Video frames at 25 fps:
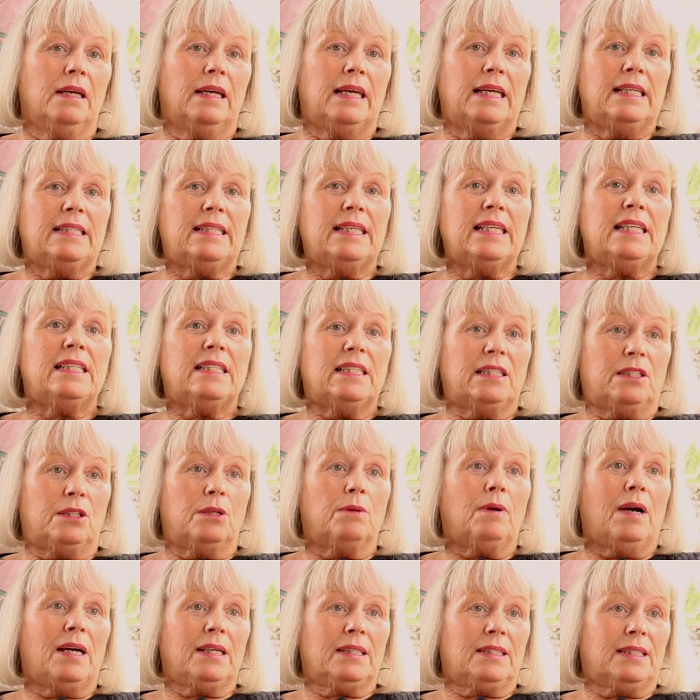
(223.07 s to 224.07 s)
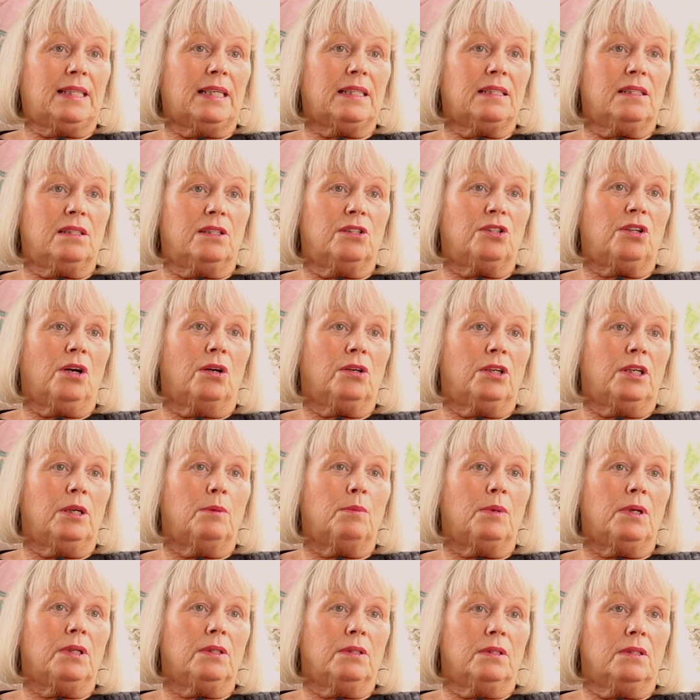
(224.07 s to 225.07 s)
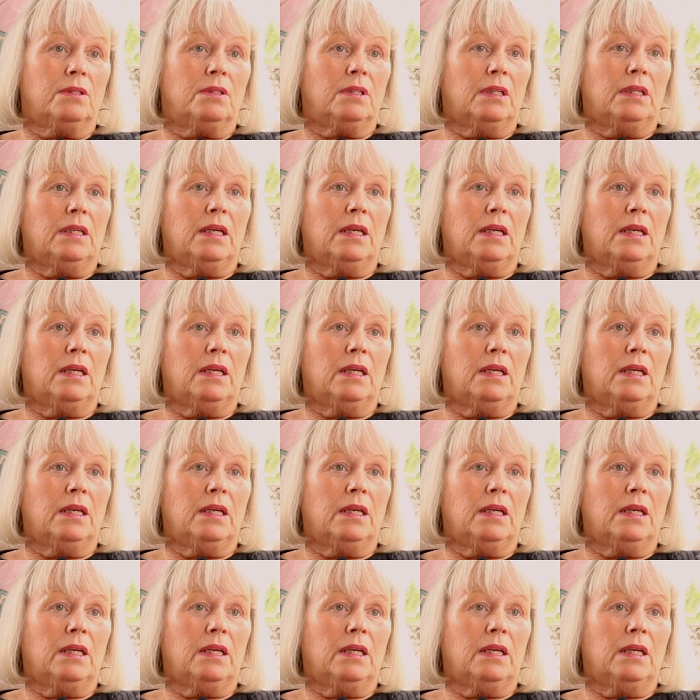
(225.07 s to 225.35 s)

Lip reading: easy to access the documents,